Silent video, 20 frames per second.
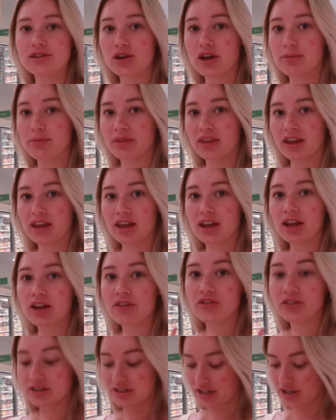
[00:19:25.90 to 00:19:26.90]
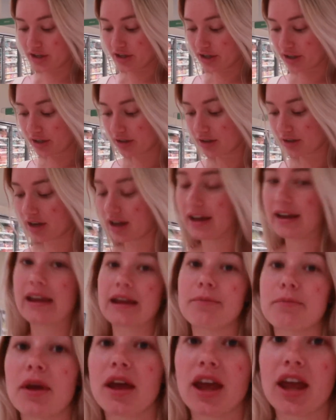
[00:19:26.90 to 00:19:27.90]
so I'm thinking for dinner, I
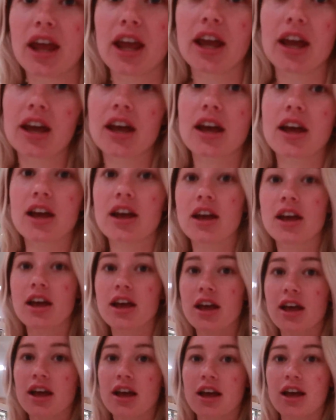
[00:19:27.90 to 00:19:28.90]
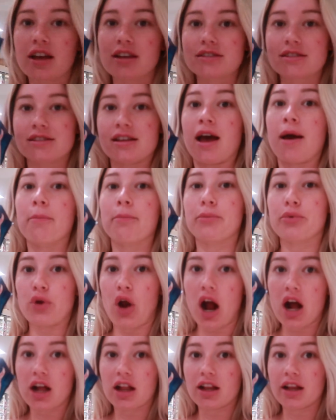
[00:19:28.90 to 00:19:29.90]
can make some
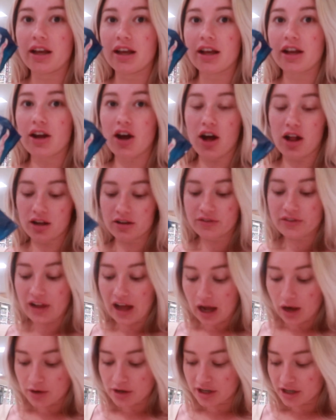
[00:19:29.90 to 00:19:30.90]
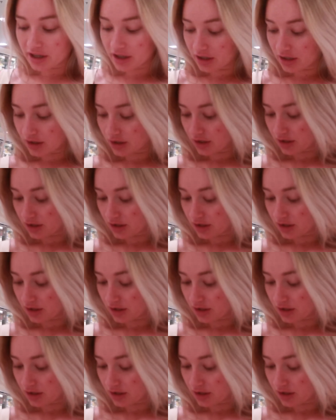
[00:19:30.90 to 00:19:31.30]
broccoli and cauliflower